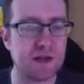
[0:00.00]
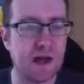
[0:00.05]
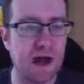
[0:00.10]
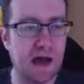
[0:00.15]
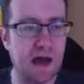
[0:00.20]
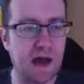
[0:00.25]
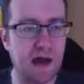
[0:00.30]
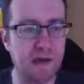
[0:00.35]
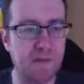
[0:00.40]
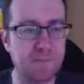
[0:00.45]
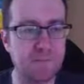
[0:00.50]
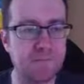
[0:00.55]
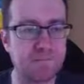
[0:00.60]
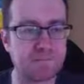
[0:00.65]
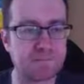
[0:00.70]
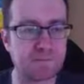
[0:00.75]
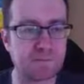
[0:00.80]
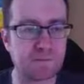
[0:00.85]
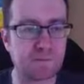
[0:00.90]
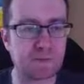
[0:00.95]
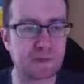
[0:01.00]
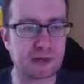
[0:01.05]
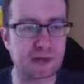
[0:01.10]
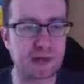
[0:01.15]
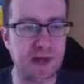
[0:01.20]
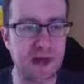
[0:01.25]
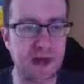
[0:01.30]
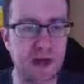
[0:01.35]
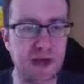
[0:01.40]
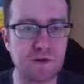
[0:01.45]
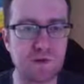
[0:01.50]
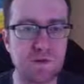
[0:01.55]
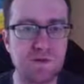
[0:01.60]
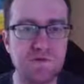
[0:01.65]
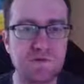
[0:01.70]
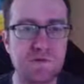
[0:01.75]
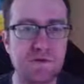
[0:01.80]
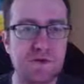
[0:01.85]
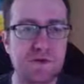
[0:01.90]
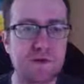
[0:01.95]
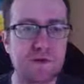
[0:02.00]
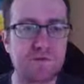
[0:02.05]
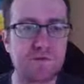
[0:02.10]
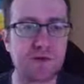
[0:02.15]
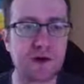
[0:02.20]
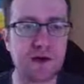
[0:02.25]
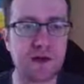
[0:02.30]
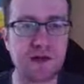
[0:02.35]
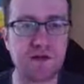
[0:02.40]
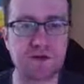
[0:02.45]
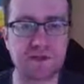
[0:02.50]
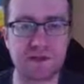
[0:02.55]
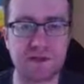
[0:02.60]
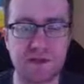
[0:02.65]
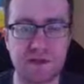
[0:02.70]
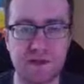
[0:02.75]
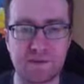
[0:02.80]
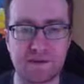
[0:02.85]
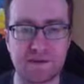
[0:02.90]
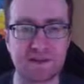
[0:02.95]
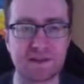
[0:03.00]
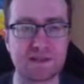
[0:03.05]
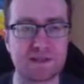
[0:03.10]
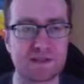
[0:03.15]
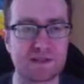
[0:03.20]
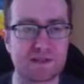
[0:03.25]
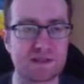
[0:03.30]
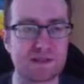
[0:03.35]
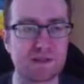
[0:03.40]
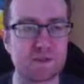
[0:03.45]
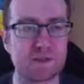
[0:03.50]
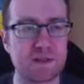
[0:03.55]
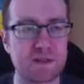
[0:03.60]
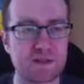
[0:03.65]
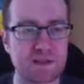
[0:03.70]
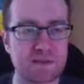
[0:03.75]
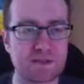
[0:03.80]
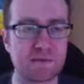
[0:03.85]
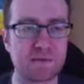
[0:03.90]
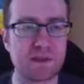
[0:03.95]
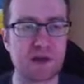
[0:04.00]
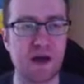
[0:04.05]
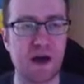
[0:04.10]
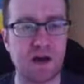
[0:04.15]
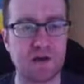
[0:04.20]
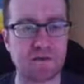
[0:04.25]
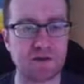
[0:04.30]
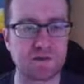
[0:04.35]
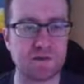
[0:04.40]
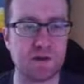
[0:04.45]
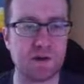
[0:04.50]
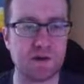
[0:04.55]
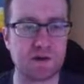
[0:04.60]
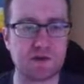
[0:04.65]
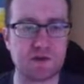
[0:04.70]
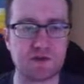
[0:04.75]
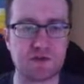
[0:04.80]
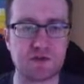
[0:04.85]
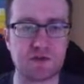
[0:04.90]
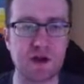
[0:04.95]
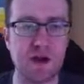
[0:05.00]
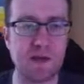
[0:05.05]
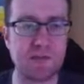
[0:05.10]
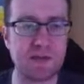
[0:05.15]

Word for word: Um, and we the very interesting thing about this system is some of the autoresponders draw